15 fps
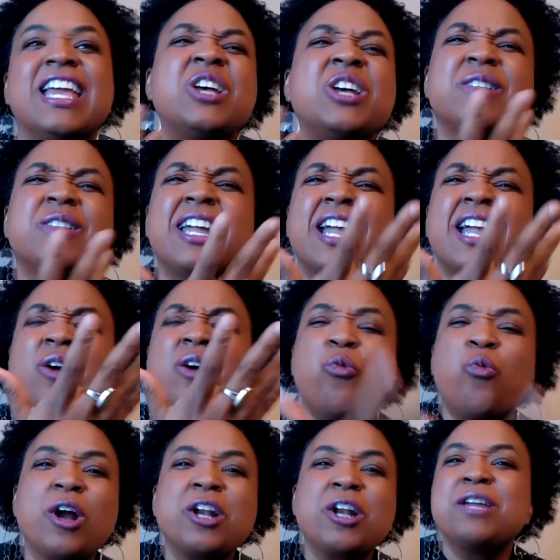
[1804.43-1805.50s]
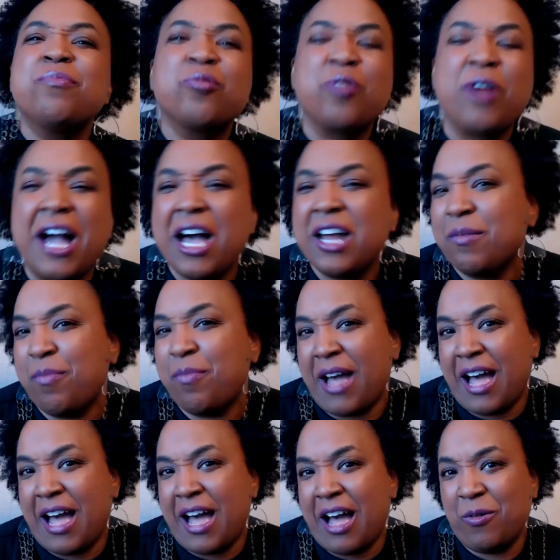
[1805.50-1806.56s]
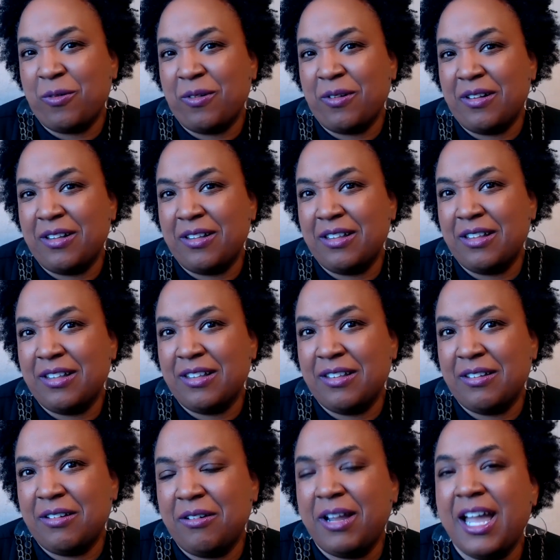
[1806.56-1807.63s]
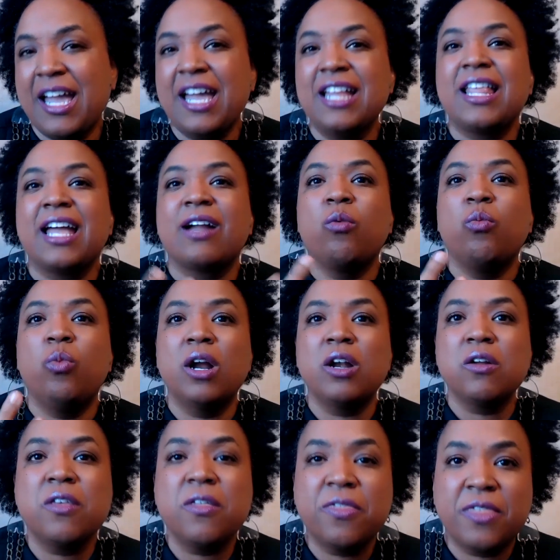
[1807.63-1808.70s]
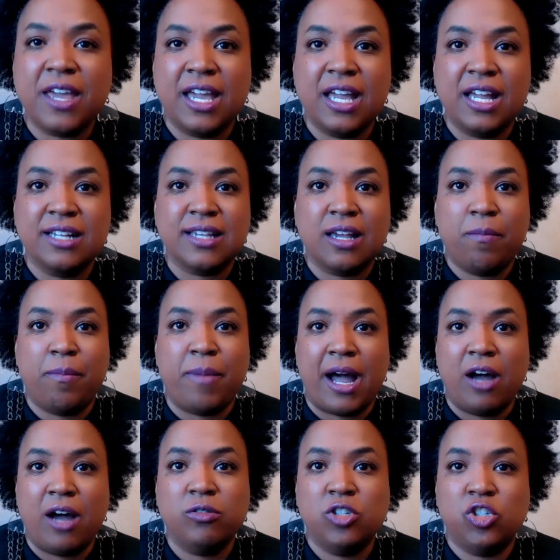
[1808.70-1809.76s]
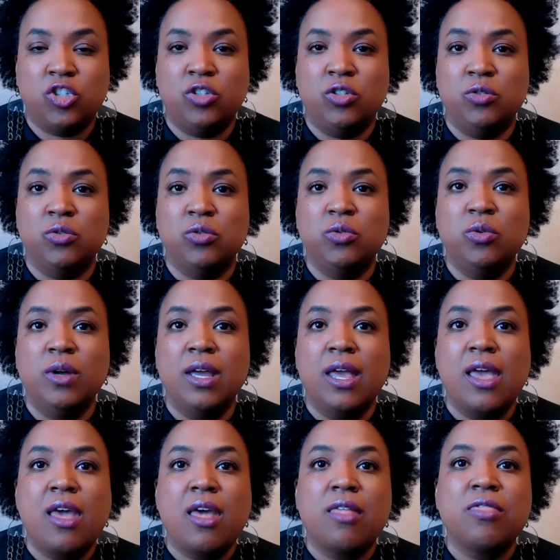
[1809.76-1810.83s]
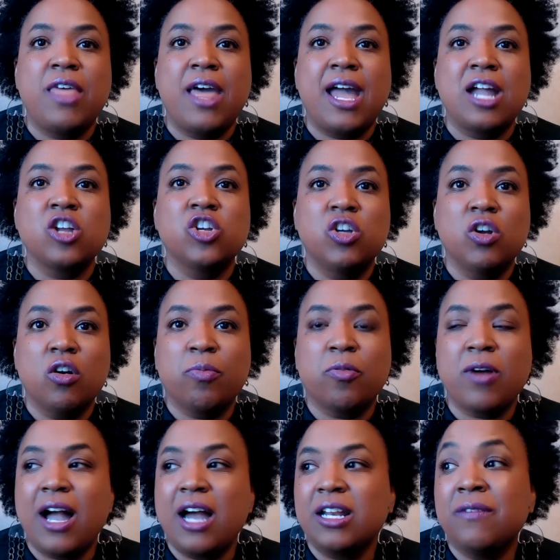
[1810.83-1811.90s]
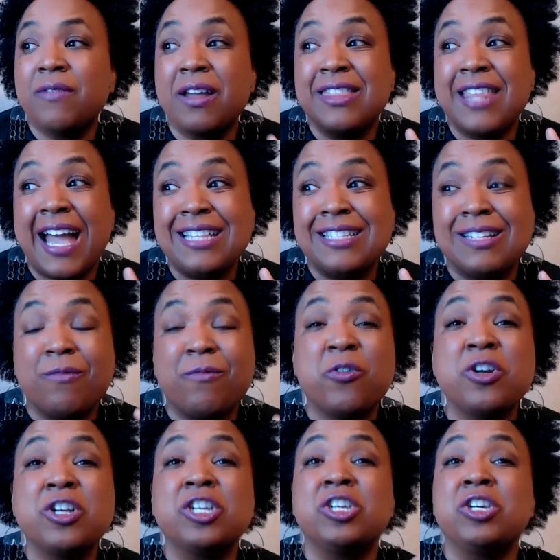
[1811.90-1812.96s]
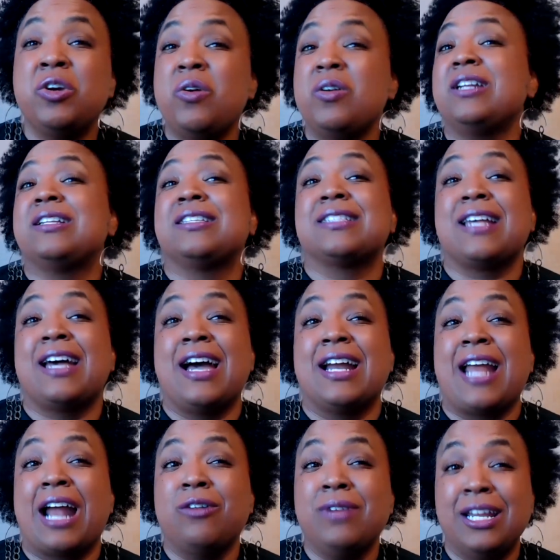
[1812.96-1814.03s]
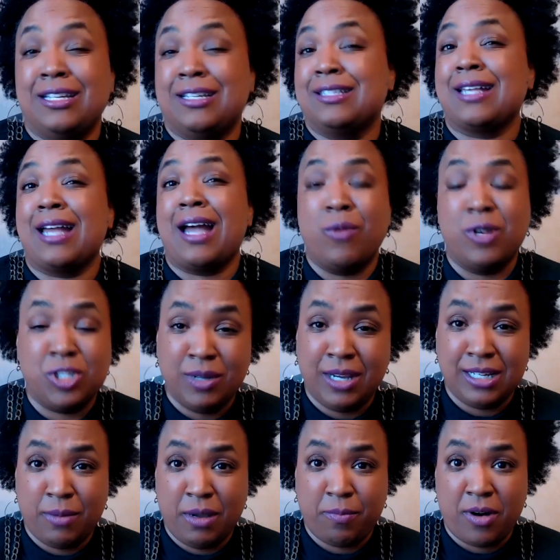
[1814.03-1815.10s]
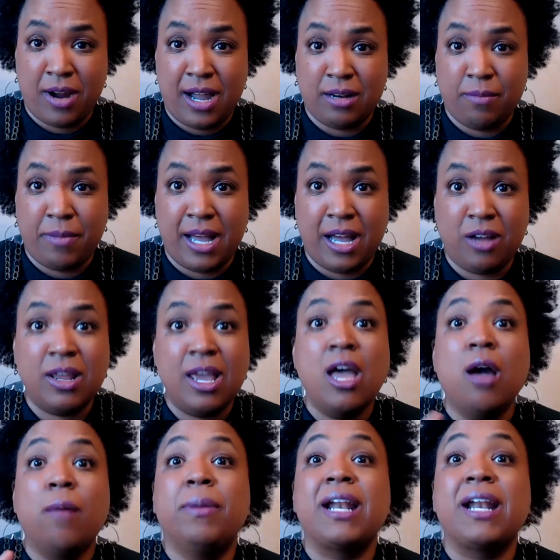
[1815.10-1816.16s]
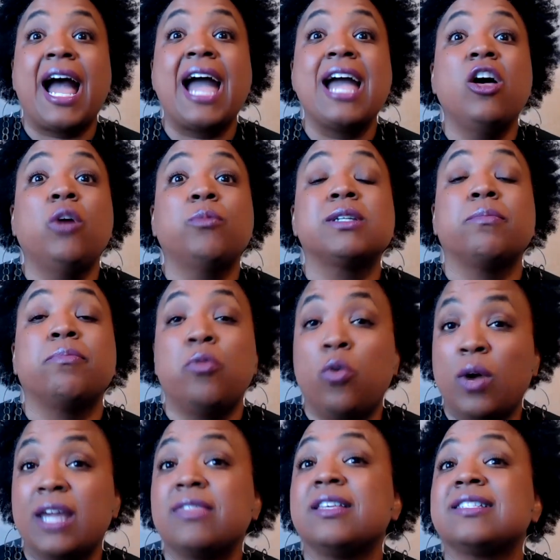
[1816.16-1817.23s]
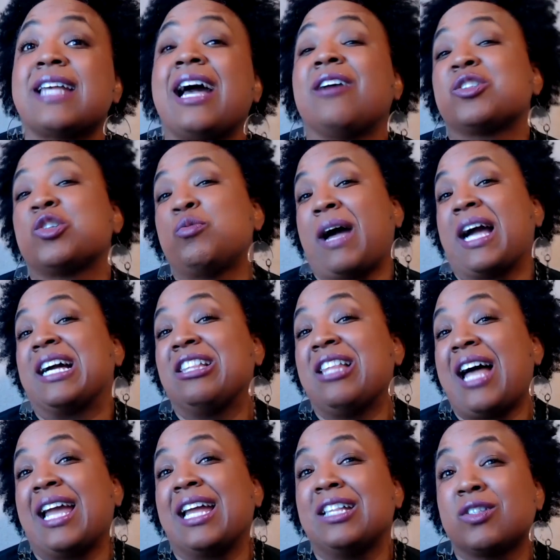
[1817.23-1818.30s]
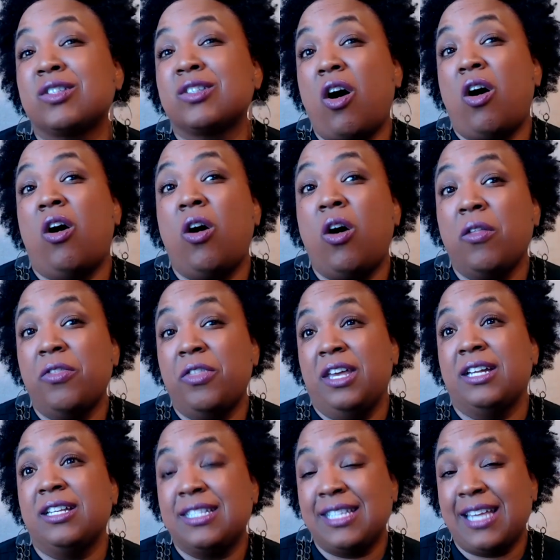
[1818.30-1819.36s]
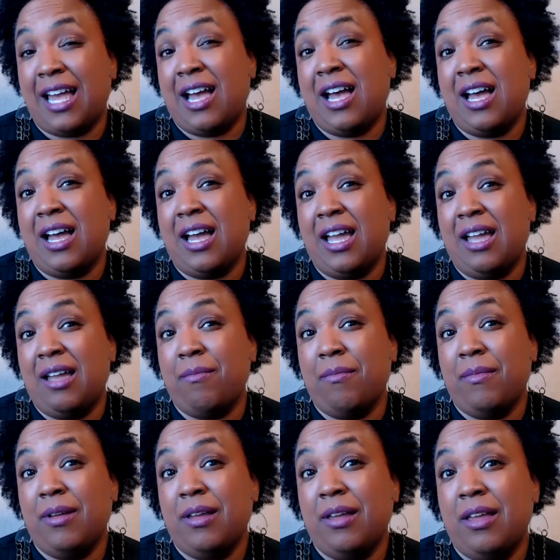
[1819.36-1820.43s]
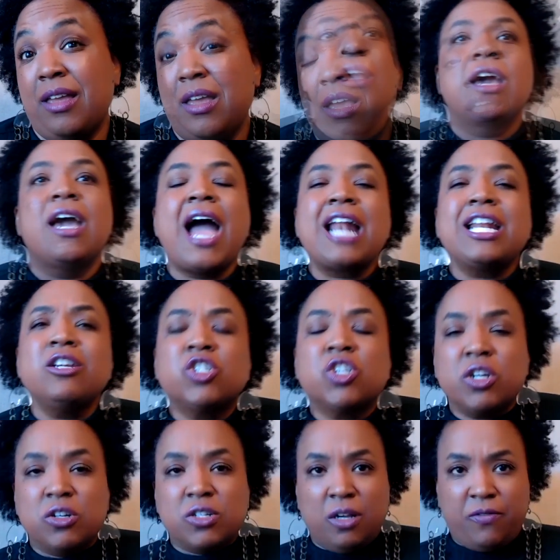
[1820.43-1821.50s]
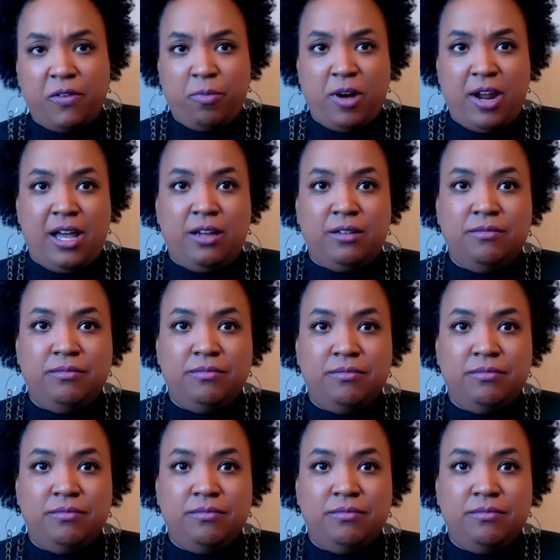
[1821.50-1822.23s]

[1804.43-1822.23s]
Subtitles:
So like, what are you proud about? Okay, like what are the things about you that you're proud of? And that's for you to decide. I don't get to decide what you get to be proud about, but I help to point this out to my clients all the time. How do you show yourself you're proud?